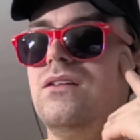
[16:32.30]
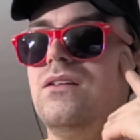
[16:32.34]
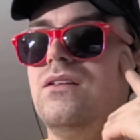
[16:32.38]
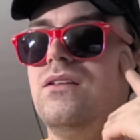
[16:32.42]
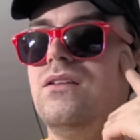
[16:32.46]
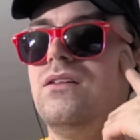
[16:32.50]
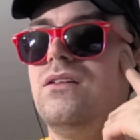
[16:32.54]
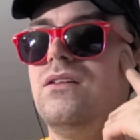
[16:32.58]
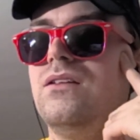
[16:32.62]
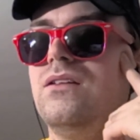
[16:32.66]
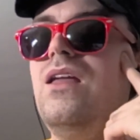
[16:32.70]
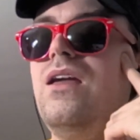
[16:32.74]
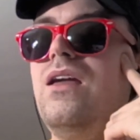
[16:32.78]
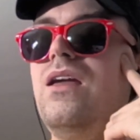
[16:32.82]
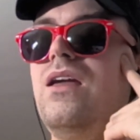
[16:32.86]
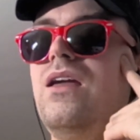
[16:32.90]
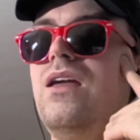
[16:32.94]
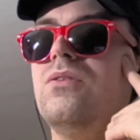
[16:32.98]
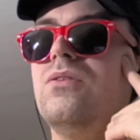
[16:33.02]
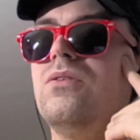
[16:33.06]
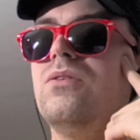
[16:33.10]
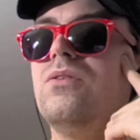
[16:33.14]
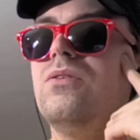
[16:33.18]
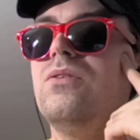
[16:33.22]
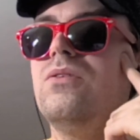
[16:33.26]
They're
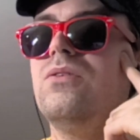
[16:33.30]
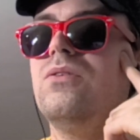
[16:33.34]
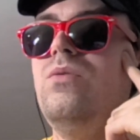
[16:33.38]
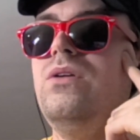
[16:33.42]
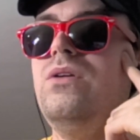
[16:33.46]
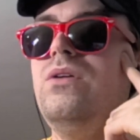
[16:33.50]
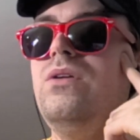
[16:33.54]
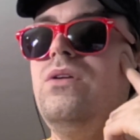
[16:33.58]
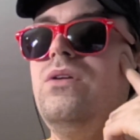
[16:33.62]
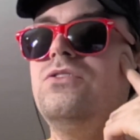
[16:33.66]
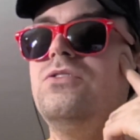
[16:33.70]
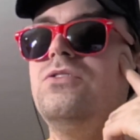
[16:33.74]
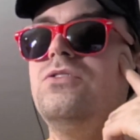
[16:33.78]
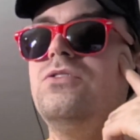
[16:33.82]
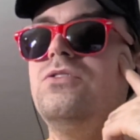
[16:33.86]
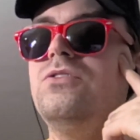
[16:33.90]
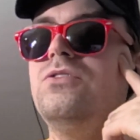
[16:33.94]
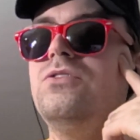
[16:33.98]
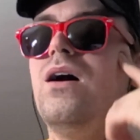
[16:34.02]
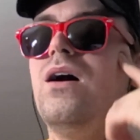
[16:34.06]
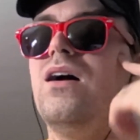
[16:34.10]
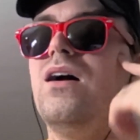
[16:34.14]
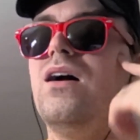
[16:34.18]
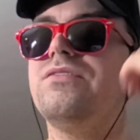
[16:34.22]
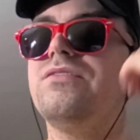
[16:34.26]
going to
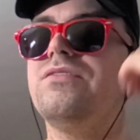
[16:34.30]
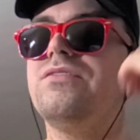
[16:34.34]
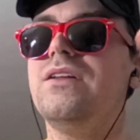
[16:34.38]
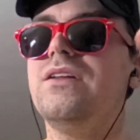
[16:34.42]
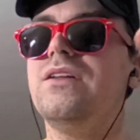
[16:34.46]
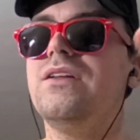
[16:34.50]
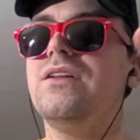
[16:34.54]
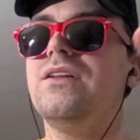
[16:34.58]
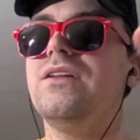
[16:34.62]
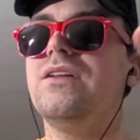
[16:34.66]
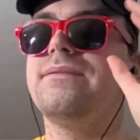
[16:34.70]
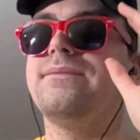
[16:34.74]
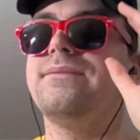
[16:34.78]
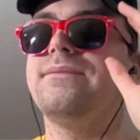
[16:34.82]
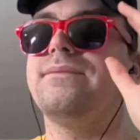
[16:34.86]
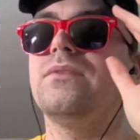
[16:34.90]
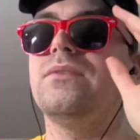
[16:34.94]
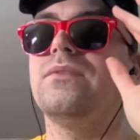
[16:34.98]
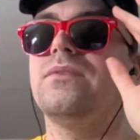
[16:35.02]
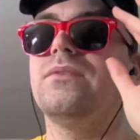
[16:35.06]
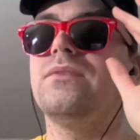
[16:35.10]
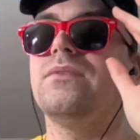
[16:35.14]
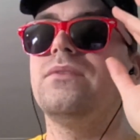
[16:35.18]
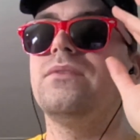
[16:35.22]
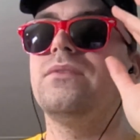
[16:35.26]
profit.
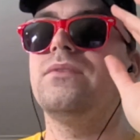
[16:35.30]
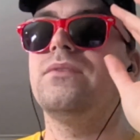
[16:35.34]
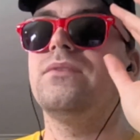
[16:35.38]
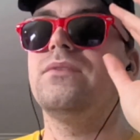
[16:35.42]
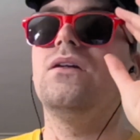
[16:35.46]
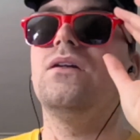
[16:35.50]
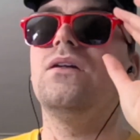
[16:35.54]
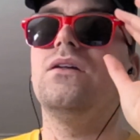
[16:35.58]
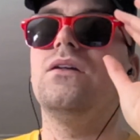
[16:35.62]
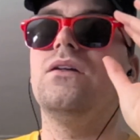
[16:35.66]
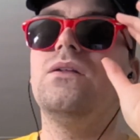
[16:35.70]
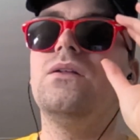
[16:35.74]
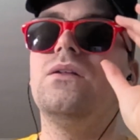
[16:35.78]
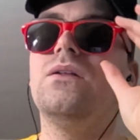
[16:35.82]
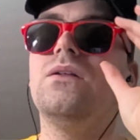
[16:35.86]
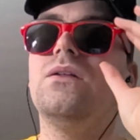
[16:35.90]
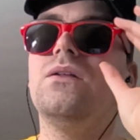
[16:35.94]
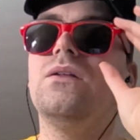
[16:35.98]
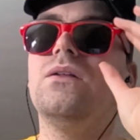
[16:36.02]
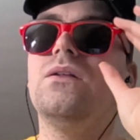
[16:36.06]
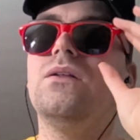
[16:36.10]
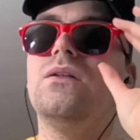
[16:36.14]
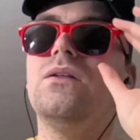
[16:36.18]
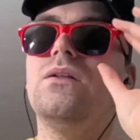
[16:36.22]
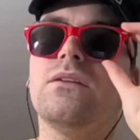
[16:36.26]

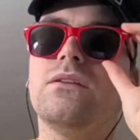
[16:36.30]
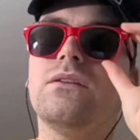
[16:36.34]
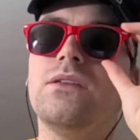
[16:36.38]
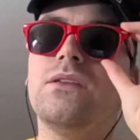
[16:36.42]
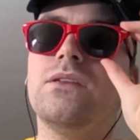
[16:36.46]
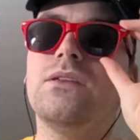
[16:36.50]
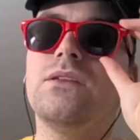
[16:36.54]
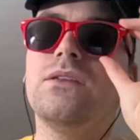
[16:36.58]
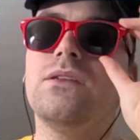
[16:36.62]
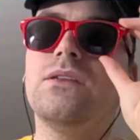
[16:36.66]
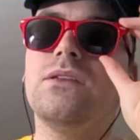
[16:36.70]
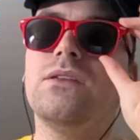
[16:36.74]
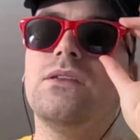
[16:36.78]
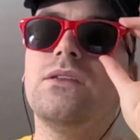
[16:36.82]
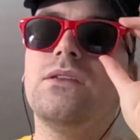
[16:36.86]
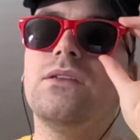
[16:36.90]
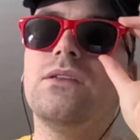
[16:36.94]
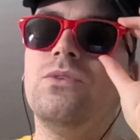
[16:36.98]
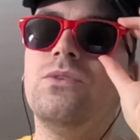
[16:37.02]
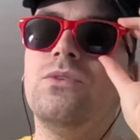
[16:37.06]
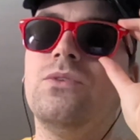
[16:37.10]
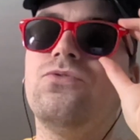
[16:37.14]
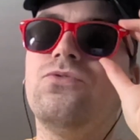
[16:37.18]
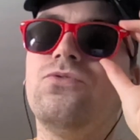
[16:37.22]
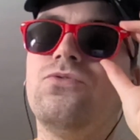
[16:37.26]
Like Cam, the
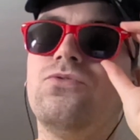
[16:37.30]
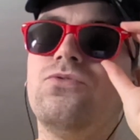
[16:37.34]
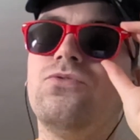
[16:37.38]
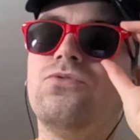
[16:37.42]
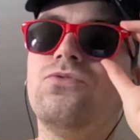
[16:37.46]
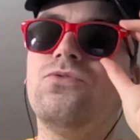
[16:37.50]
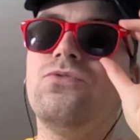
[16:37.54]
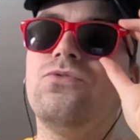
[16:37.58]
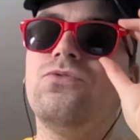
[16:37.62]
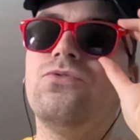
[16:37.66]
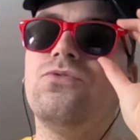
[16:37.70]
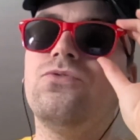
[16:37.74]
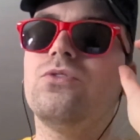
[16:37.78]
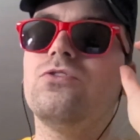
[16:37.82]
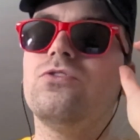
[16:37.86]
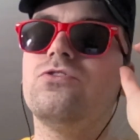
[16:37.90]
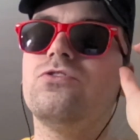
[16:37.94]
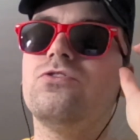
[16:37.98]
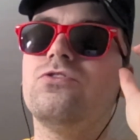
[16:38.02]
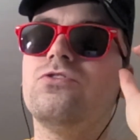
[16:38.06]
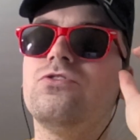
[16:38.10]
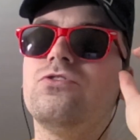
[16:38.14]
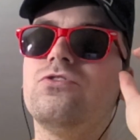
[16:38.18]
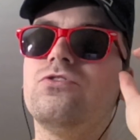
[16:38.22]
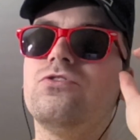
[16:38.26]
former Reforged
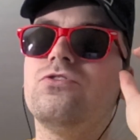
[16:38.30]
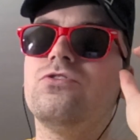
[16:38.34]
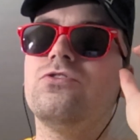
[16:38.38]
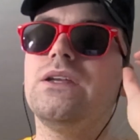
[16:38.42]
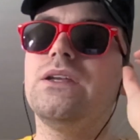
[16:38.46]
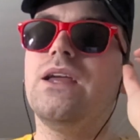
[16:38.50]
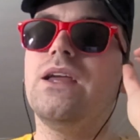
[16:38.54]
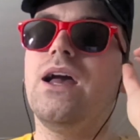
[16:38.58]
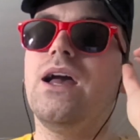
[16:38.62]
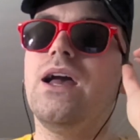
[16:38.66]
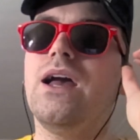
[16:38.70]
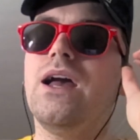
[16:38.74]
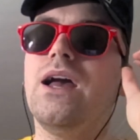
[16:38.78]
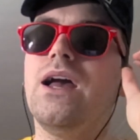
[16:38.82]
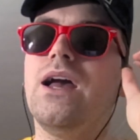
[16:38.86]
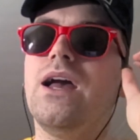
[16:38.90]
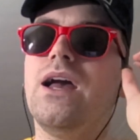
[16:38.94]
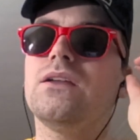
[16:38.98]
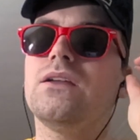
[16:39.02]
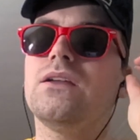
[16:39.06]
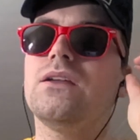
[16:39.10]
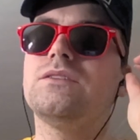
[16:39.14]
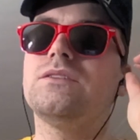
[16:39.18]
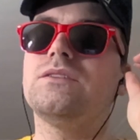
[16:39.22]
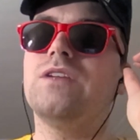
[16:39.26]
employee guy,
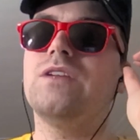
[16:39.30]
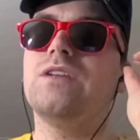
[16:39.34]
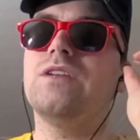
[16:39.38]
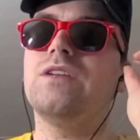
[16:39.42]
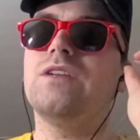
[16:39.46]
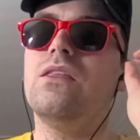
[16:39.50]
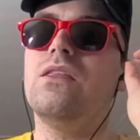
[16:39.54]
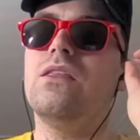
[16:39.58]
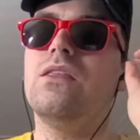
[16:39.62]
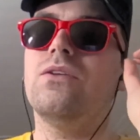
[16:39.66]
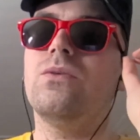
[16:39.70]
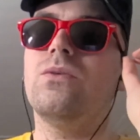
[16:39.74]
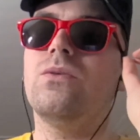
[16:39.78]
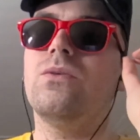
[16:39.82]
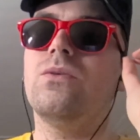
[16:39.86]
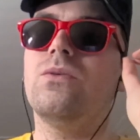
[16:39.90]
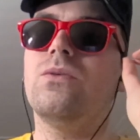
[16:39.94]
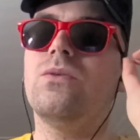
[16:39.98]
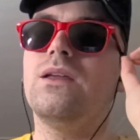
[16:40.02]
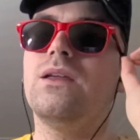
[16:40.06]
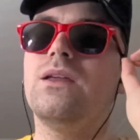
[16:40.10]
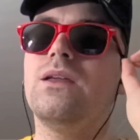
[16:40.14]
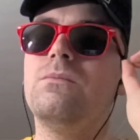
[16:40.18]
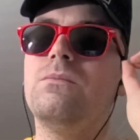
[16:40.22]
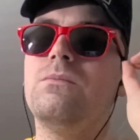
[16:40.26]
said that they're going to
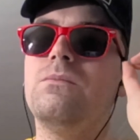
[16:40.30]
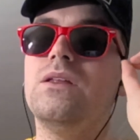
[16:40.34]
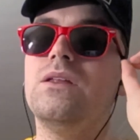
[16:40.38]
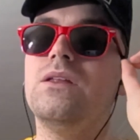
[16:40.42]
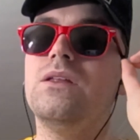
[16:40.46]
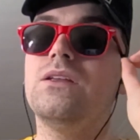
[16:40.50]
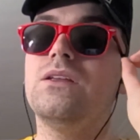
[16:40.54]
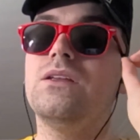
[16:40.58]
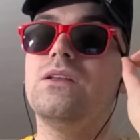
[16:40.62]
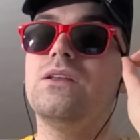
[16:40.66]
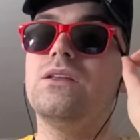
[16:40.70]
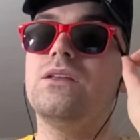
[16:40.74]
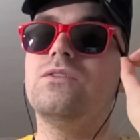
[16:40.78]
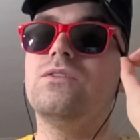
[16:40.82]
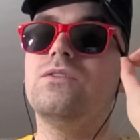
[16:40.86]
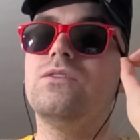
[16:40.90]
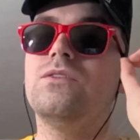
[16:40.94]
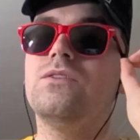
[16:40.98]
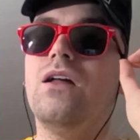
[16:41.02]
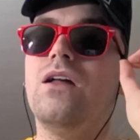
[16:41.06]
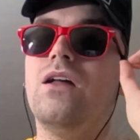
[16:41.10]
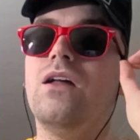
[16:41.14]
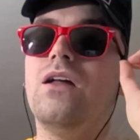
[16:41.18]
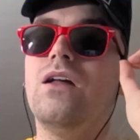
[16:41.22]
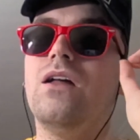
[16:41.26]
make billions of
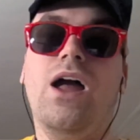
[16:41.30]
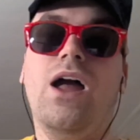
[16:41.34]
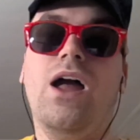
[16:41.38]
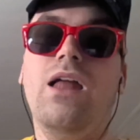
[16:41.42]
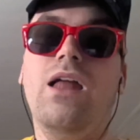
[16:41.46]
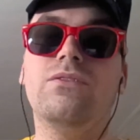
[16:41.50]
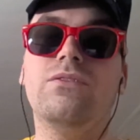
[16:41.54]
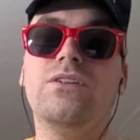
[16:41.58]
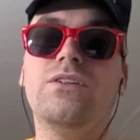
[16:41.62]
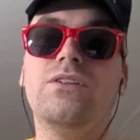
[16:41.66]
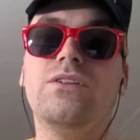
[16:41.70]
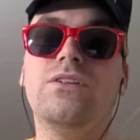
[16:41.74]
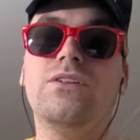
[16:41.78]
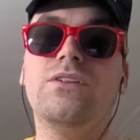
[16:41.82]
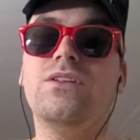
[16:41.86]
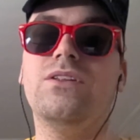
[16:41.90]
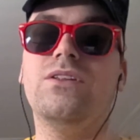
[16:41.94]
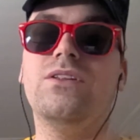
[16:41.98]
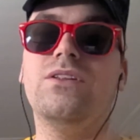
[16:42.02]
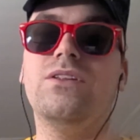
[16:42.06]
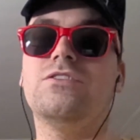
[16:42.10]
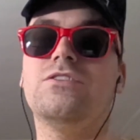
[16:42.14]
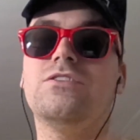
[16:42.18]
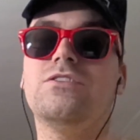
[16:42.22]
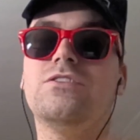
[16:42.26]
dollars. I don't know
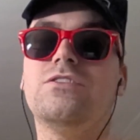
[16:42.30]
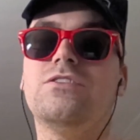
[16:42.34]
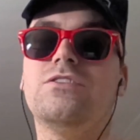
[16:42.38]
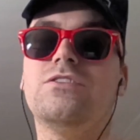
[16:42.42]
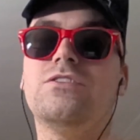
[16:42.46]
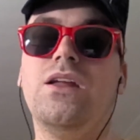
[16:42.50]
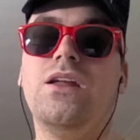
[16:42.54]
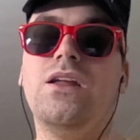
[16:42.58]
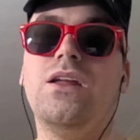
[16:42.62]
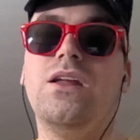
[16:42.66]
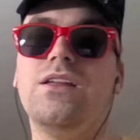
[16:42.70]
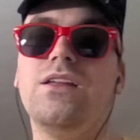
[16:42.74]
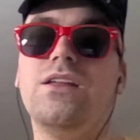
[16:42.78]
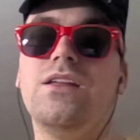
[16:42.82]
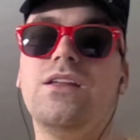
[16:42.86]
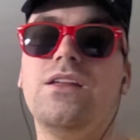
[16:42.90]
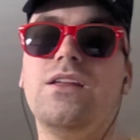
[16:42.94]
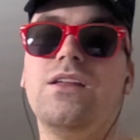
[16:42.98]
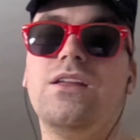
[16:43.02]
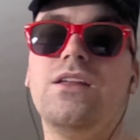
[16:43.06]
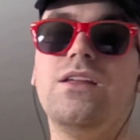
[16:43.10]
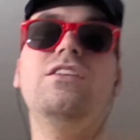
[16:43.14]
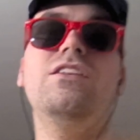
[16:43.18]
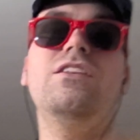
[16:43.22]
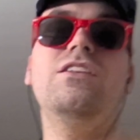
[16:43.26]
this, but
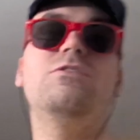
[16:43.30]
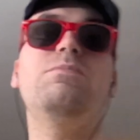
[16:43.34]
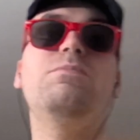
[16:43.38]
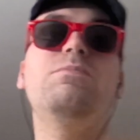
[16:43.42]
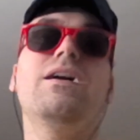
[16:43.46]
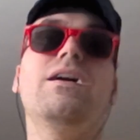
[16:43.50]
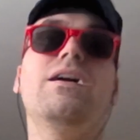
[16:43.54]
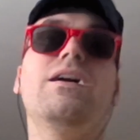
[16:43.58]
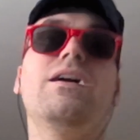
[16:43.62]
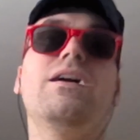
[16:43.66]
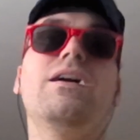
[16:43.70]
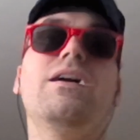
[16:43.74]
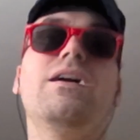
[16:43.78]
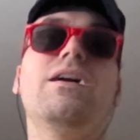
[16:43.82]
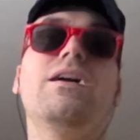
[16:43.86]
he speculated.